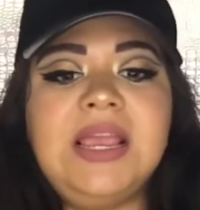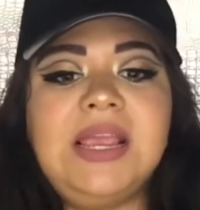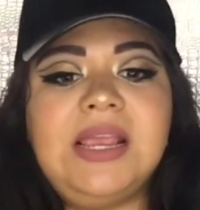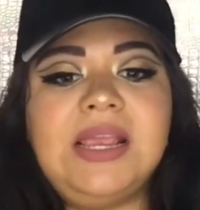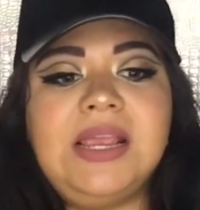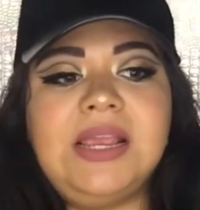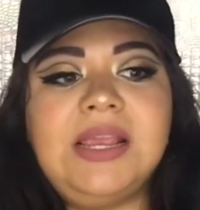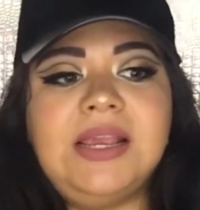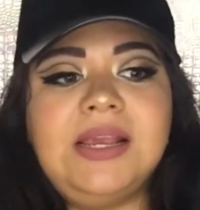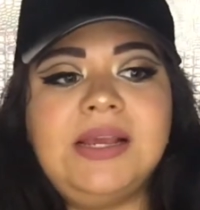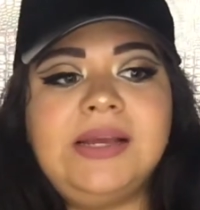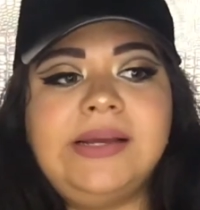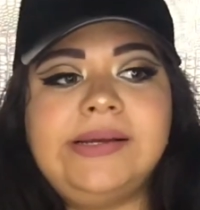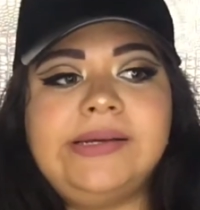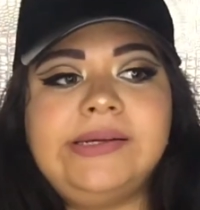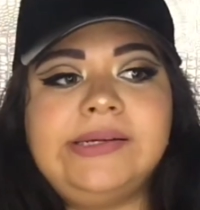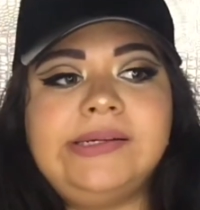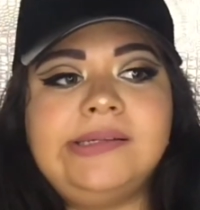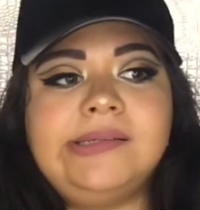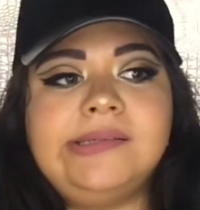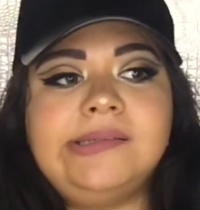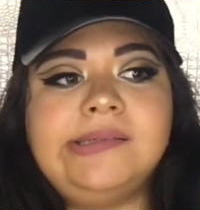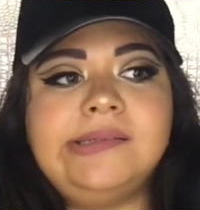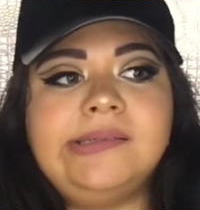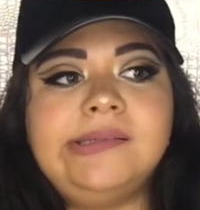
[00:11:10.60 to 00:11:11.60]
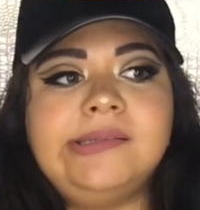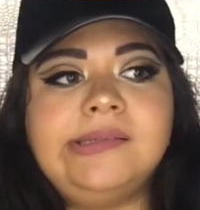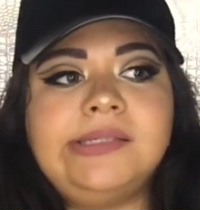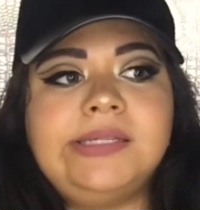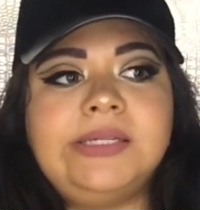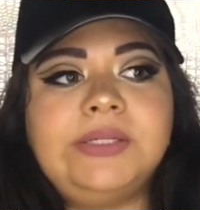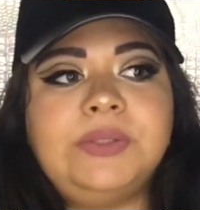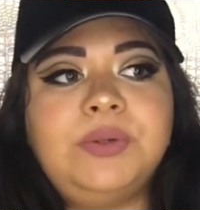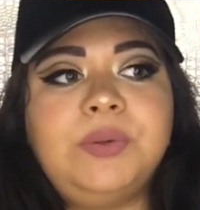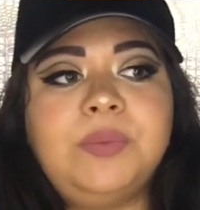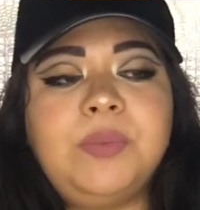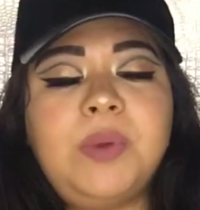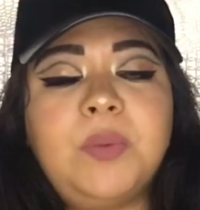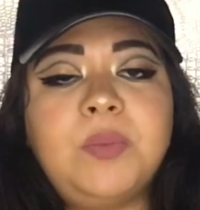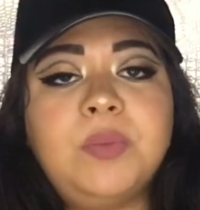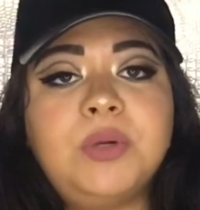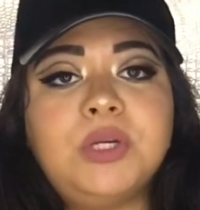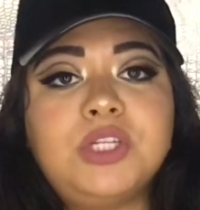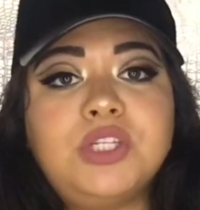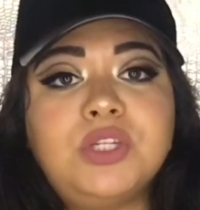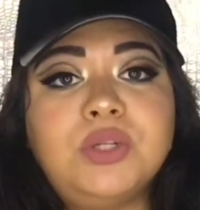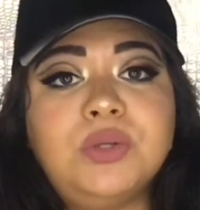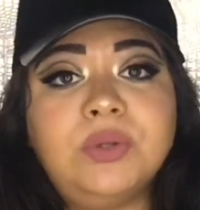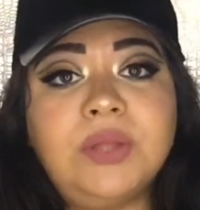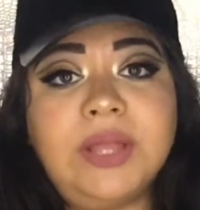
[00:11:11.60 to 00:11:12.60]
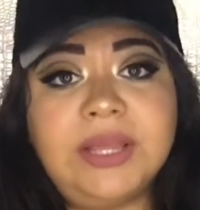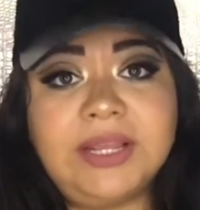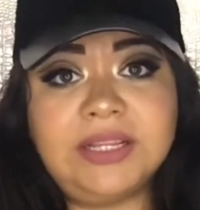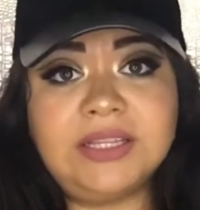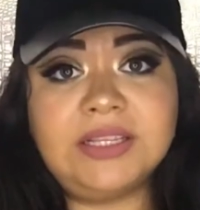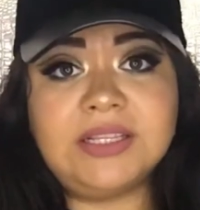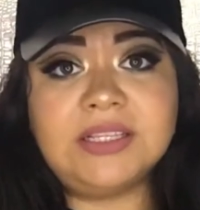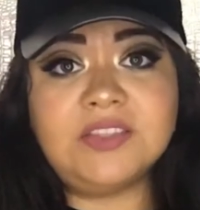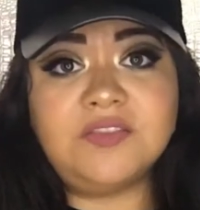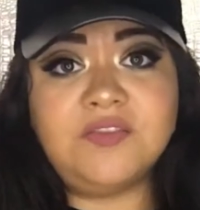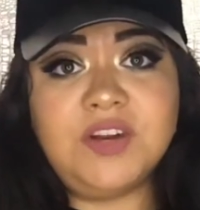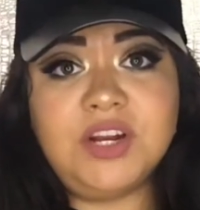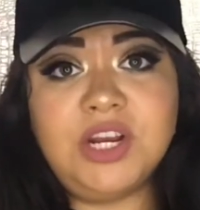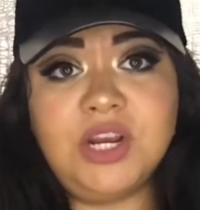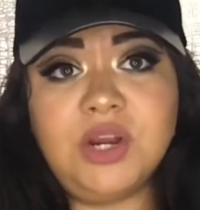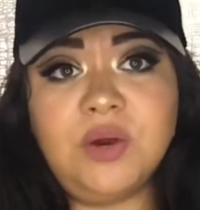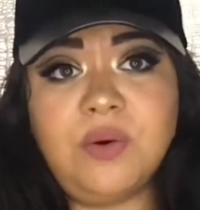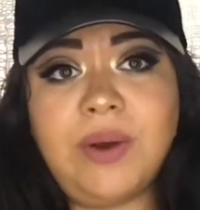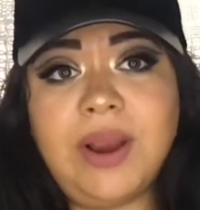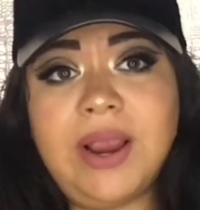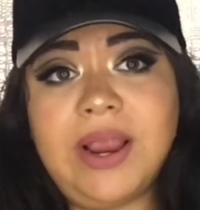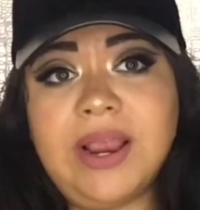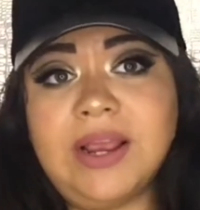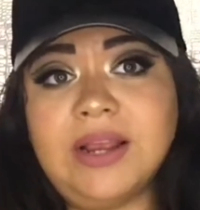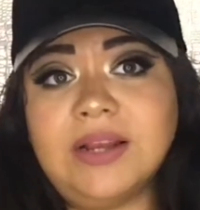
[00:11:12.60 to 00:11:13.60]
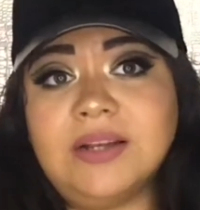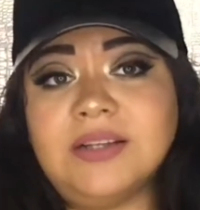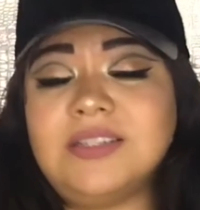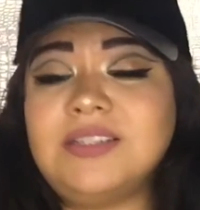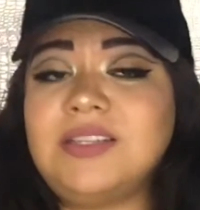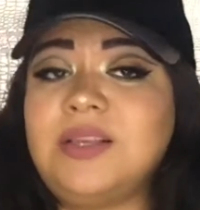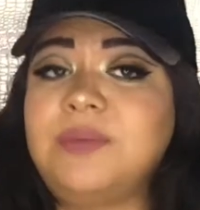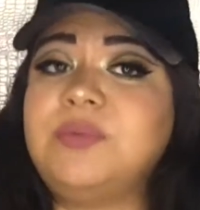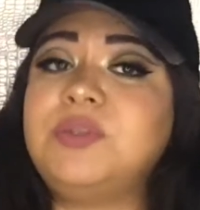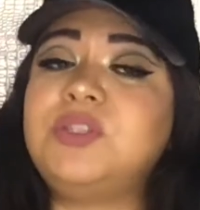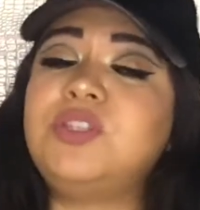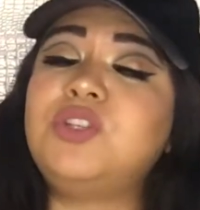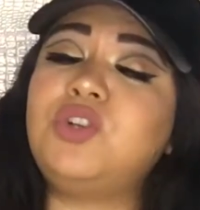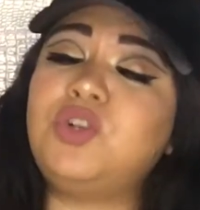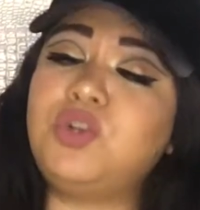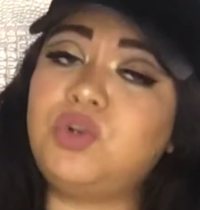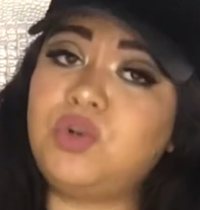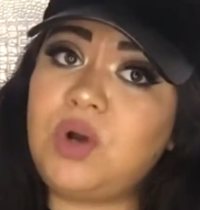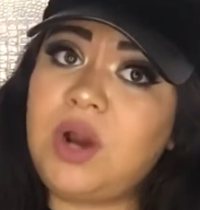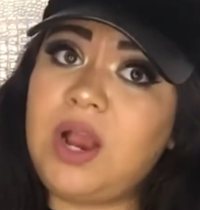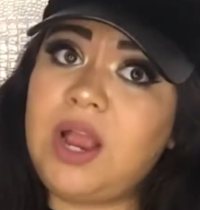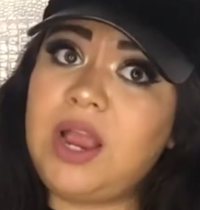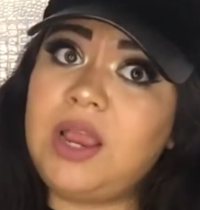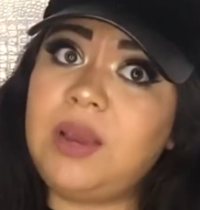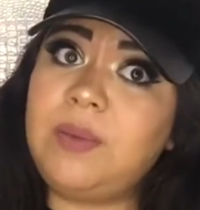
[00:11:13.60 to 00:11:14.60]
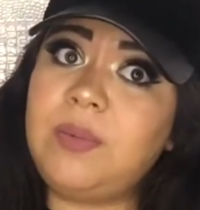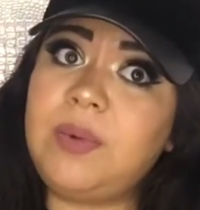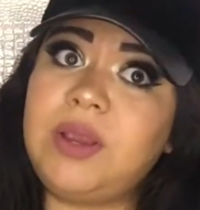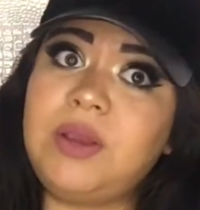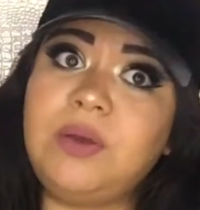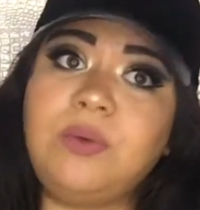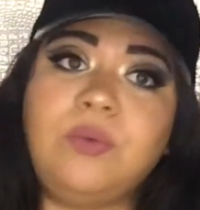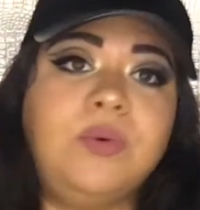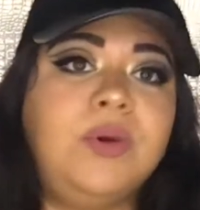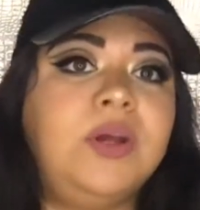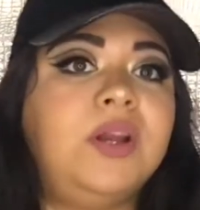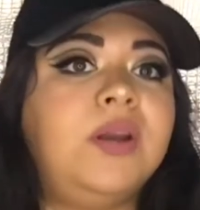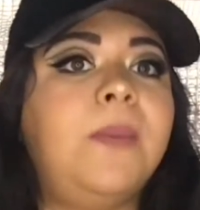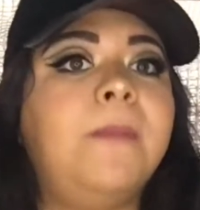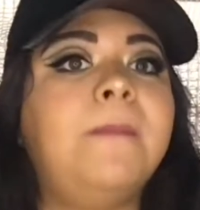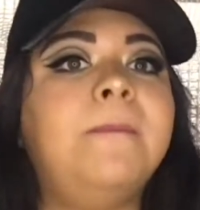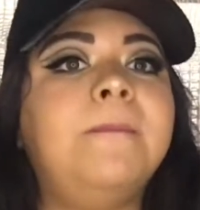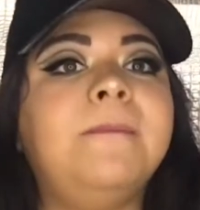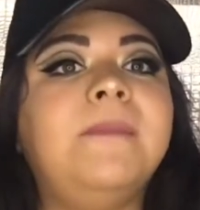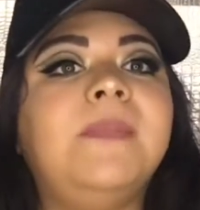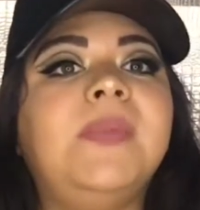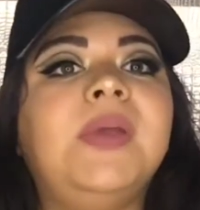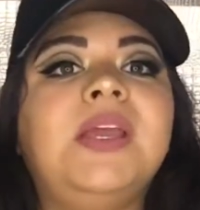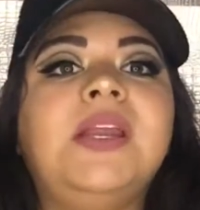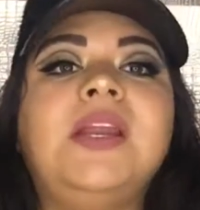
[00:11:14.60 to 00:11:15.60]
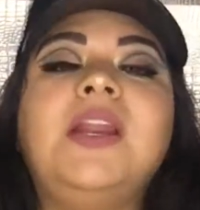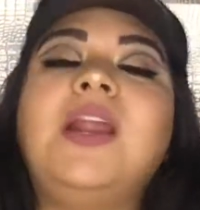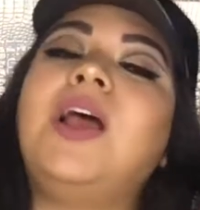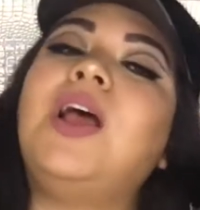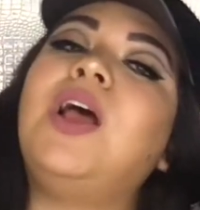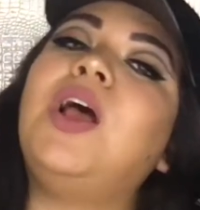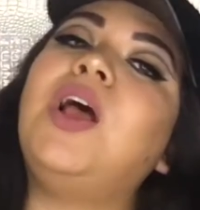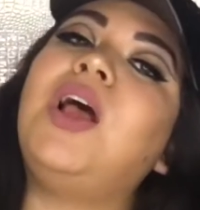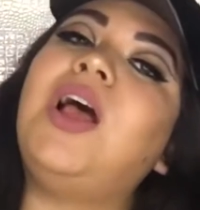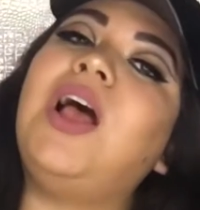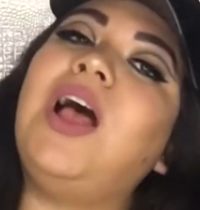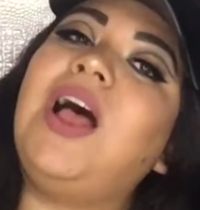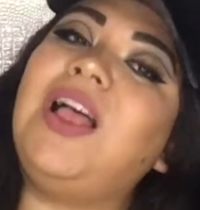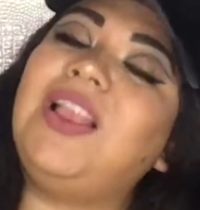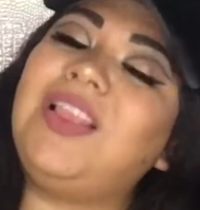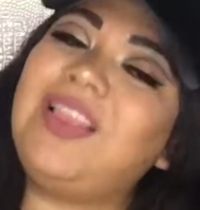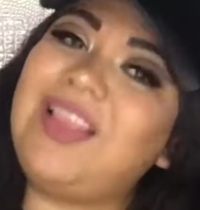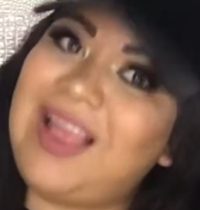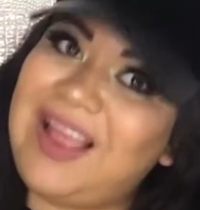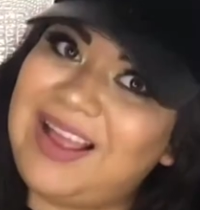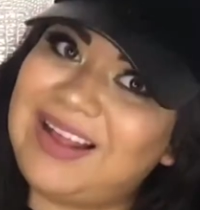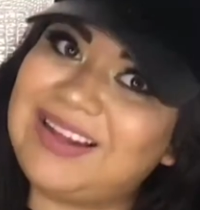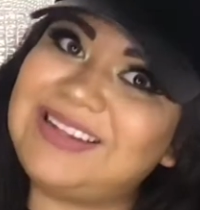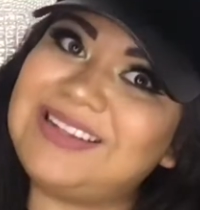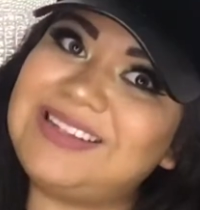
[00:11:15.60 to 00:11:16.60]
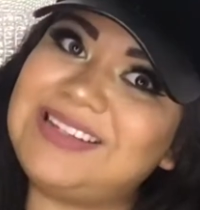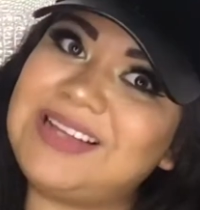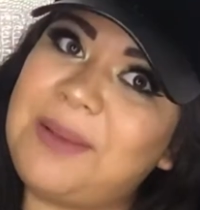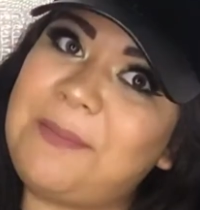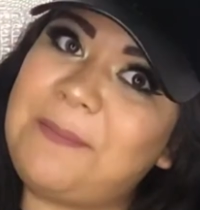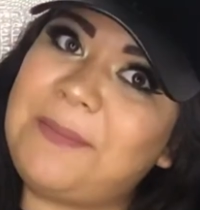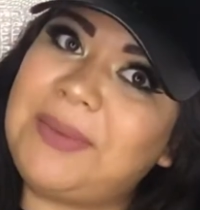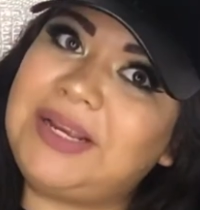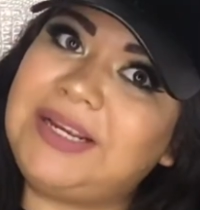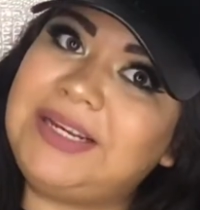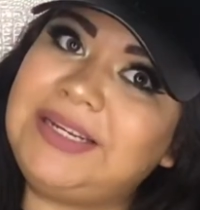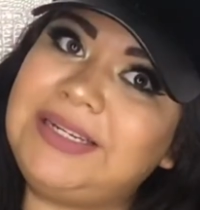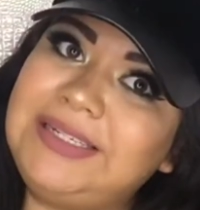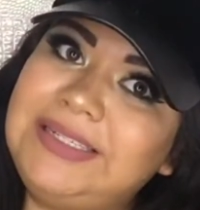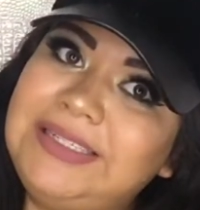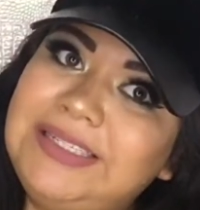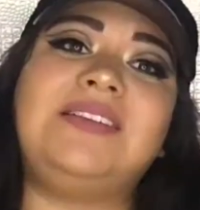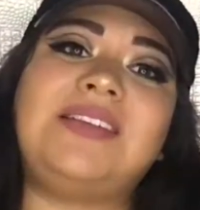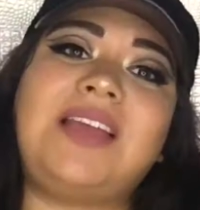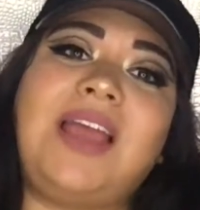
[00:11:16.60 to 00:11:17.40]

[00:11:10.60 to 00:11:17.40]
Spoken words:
And remember to like this video and subscribe. It would mean a lot to me.